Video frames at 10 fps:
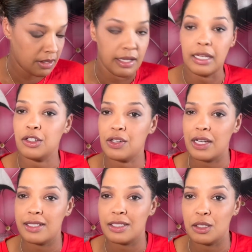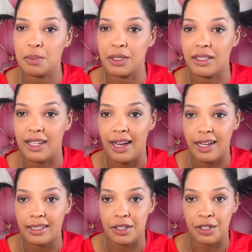And do you guys still put
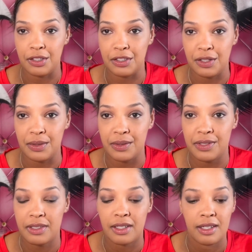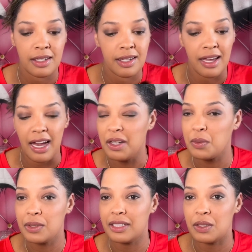highlighter on your nose? I don't
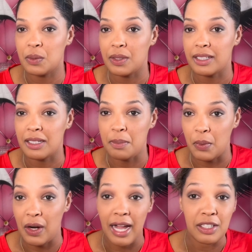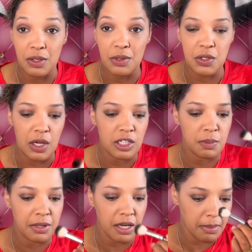really do it anymore. I used to
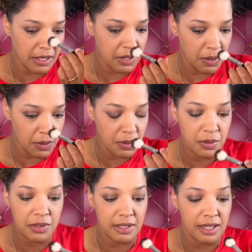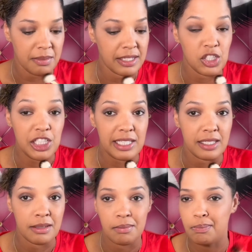put it on my nose and my
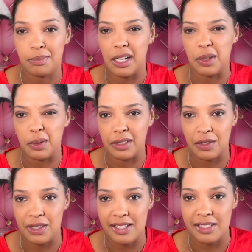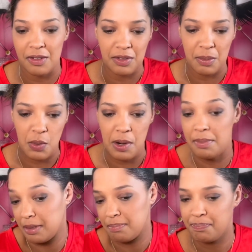chin, but I don't really do that stuff anymore.
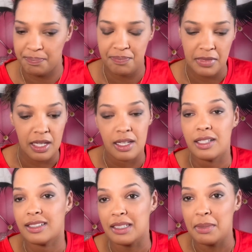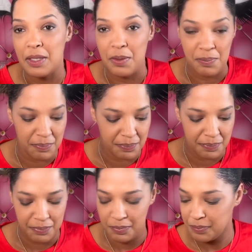But let me know.
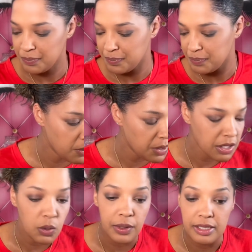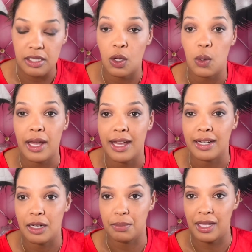We're going to go ahead
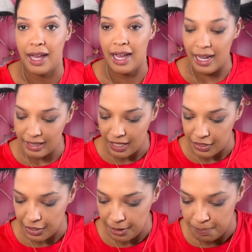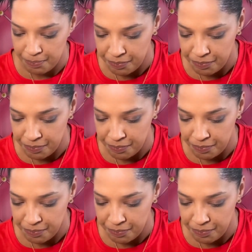and apply eyeliner.